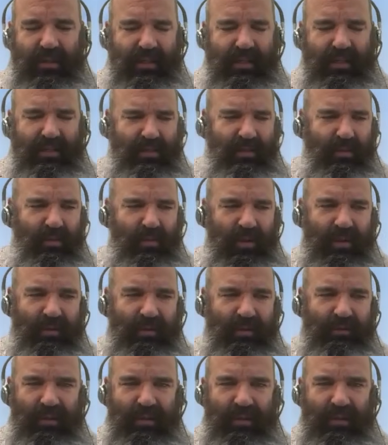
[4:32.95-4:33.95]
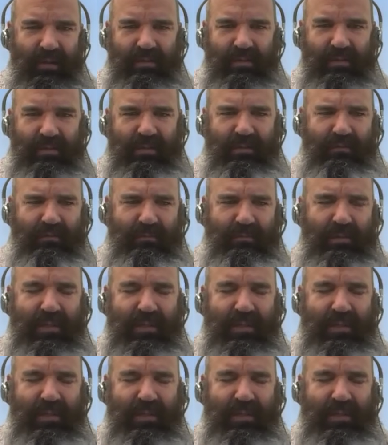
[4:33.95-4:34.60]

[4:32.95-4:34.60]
And so one of the sort of